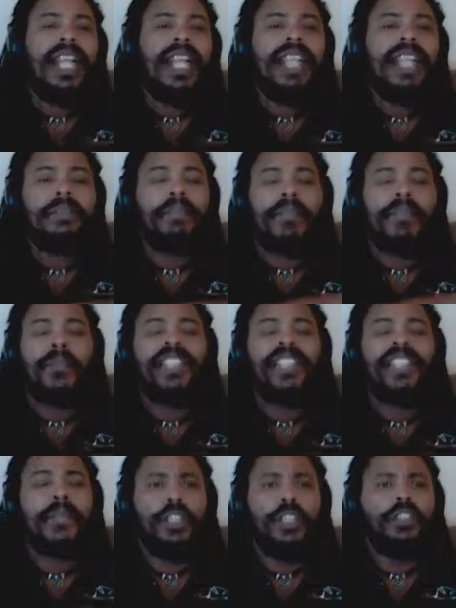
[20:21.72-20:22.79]
and people would
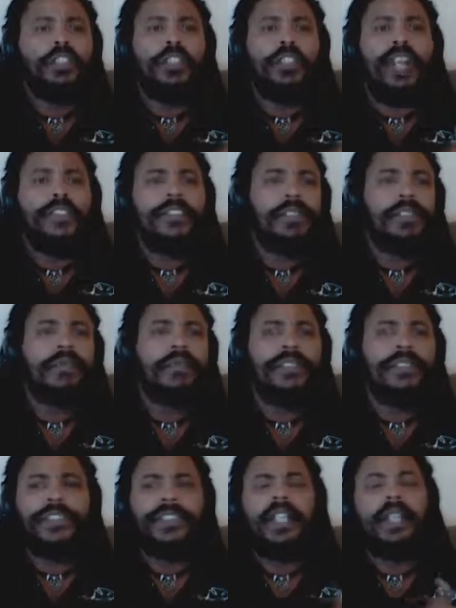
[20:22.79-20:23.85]
say, well, you still have
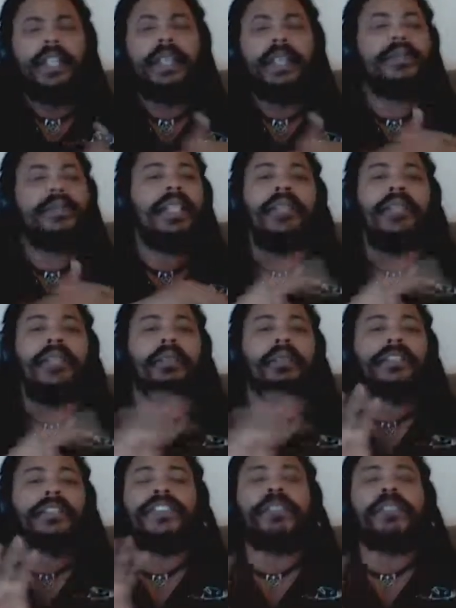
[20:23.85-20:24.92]
symbols. No, but
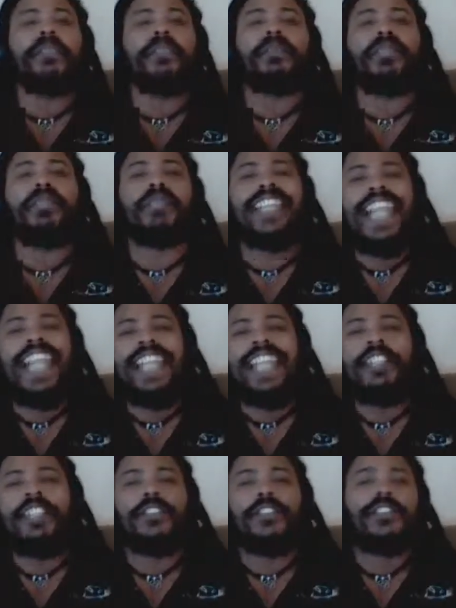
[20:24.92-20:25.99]
those symbols
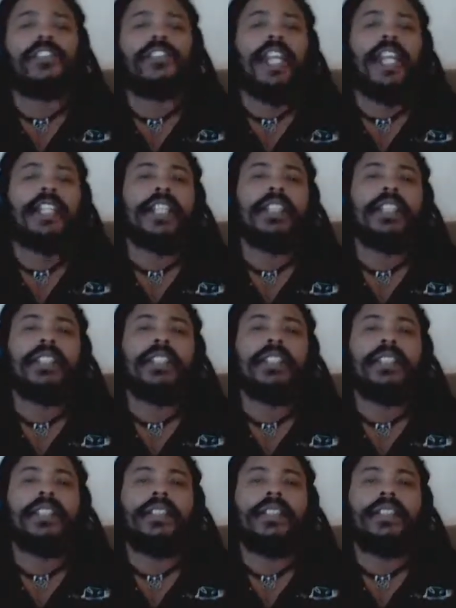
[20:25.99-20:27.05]
predate Christianity
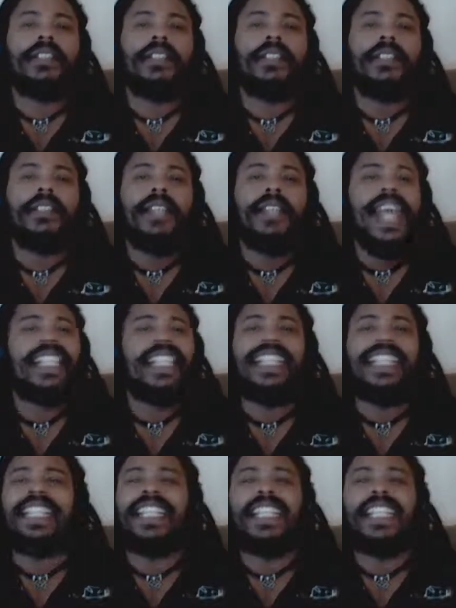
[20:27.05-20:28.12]
and
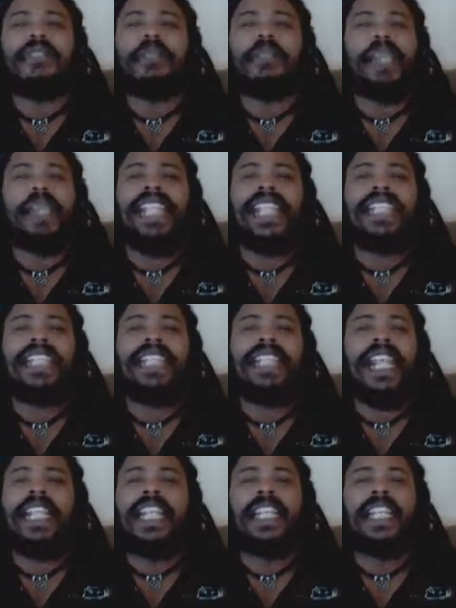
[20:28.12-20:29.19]
didn't even mean
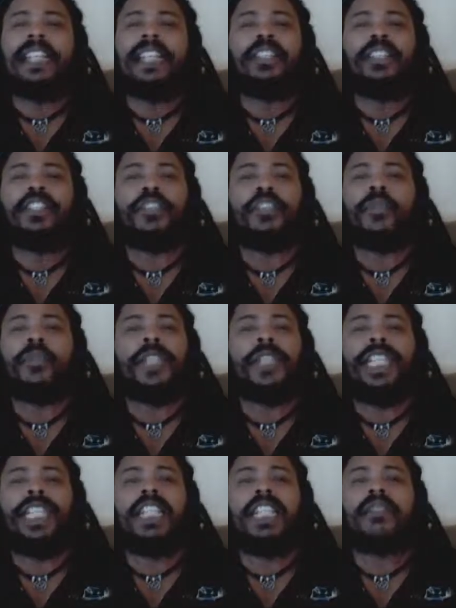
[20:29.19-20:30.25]
anything to do
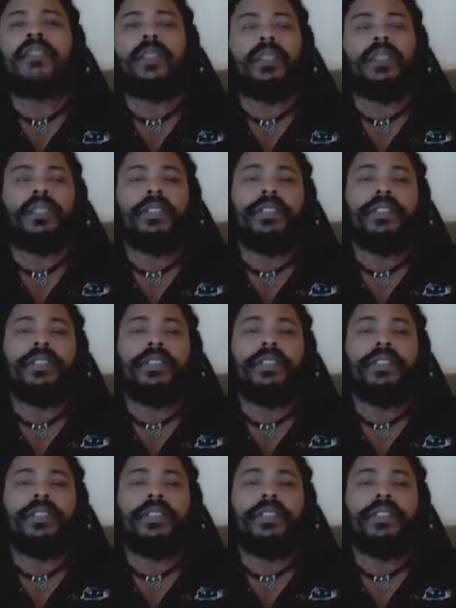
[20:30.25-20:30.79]
with evil.